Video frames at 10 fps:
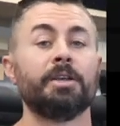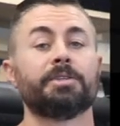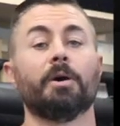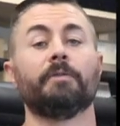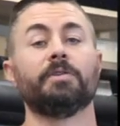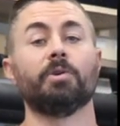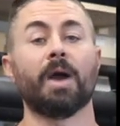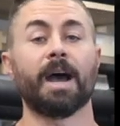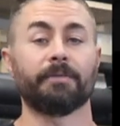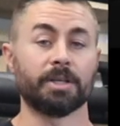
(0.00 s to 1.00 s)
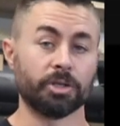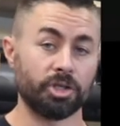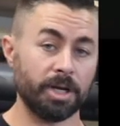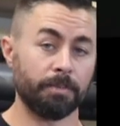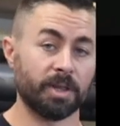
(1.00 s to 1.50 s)
So if you have to
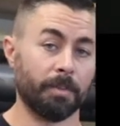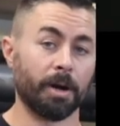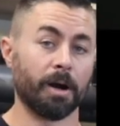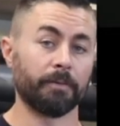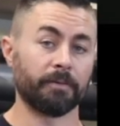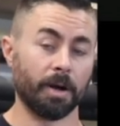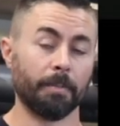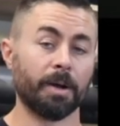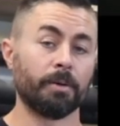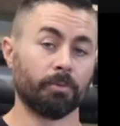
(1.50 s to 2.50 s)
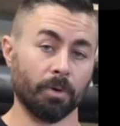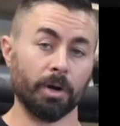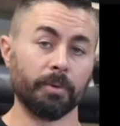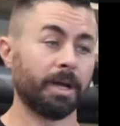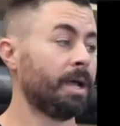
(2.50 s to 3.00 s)
ship the bar from
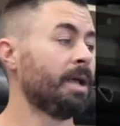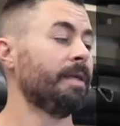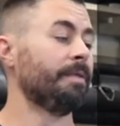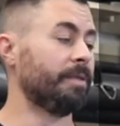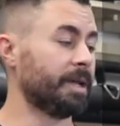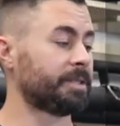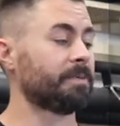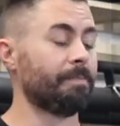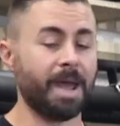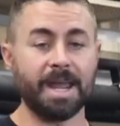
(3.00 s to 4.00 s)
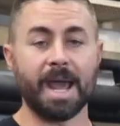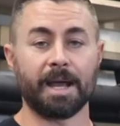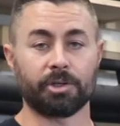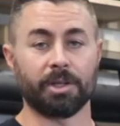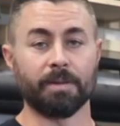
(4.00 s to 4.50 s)
Rogue, this may
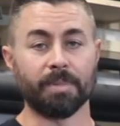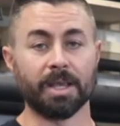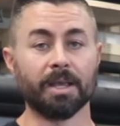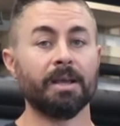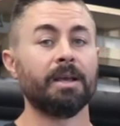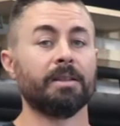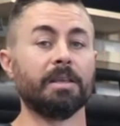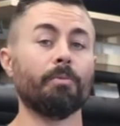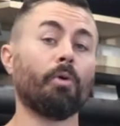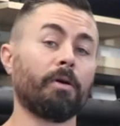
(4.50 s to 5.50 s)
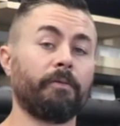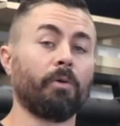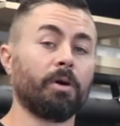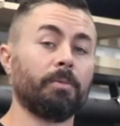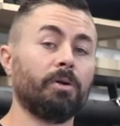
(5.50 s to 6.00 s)
actually be the more
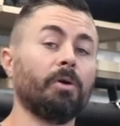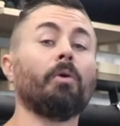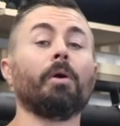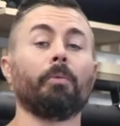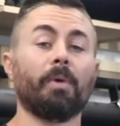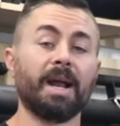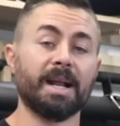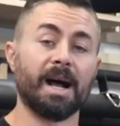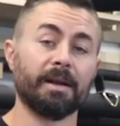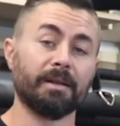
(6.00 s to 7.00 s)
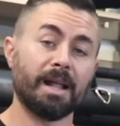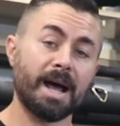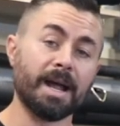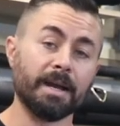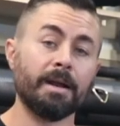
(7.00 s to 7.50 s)
affordable or right
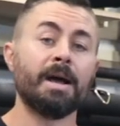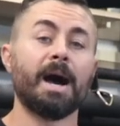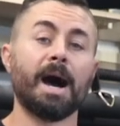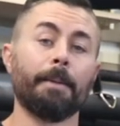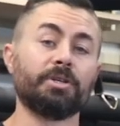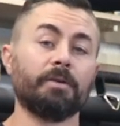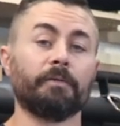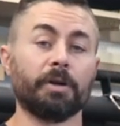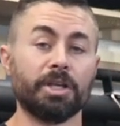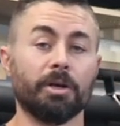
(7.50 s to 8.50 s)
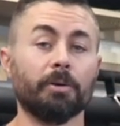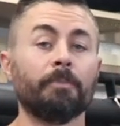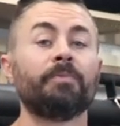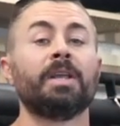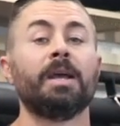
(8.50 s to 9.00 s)
online option for you.
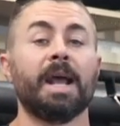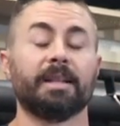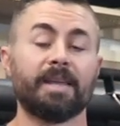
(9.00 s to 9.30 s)
At